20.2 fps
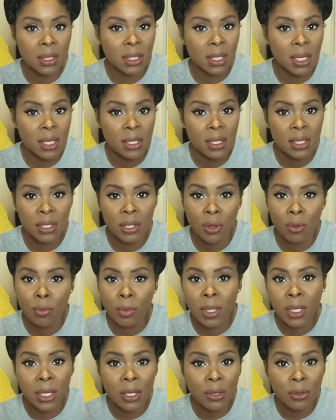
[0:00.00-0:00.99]
is so
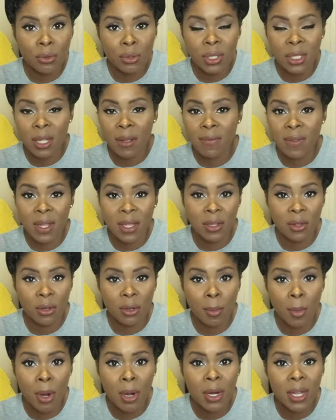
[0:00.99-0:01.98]
many new stuff that's on the
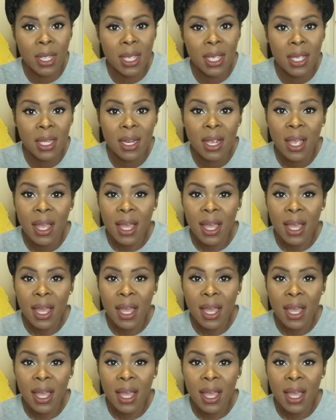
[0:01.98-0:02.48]
market.